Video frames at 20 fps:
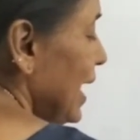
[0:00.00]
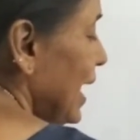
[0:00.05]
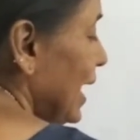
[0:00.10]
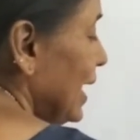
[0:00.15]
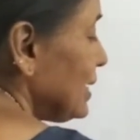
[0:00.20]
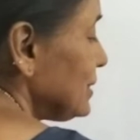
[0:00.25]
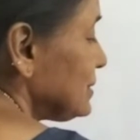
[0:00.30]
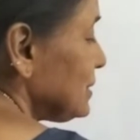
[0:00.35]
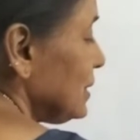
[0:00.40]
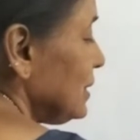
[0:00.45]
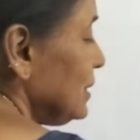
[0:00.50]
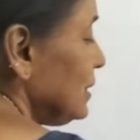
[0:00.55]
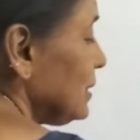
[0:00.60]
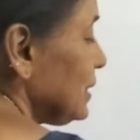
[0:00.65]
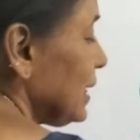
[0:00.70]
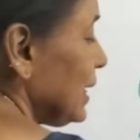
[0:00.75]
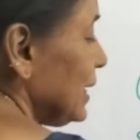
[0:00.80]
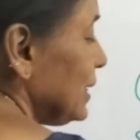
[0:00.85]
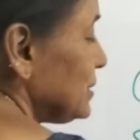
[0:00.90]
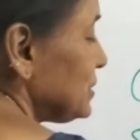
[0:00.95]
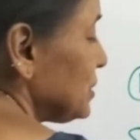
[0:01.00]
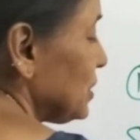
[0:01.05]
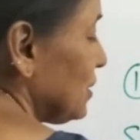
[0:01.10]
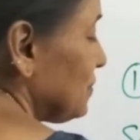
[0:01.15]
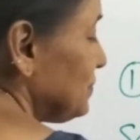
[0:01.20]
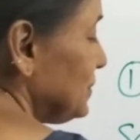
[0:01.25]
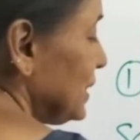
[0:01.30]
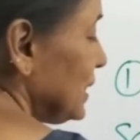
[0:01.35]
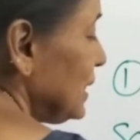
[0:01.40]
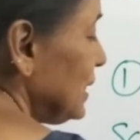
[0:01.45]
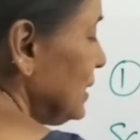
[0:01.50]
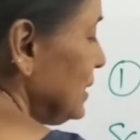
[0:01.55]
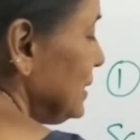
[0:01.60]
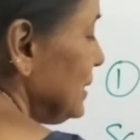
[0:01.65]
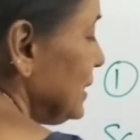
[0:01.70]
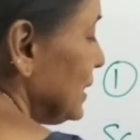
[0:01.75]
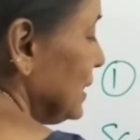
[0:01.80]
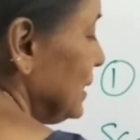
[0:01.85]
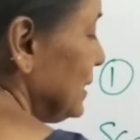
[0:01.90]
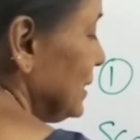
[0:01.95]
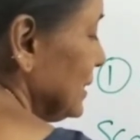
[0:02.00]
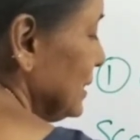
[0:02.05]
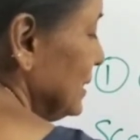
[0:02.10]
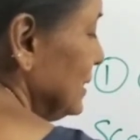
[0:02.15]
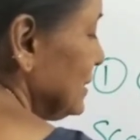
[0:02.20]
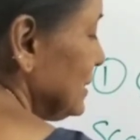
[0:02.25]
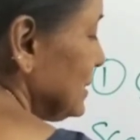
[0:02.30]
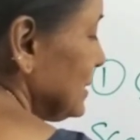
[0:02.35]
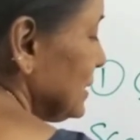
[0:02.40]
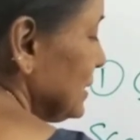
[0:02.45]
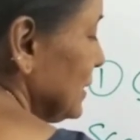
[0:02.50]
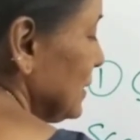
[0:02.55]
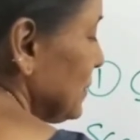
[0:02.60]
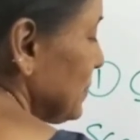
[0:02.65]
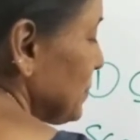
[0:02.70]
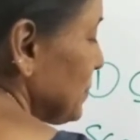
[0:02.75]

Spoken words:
as in case of the turtles.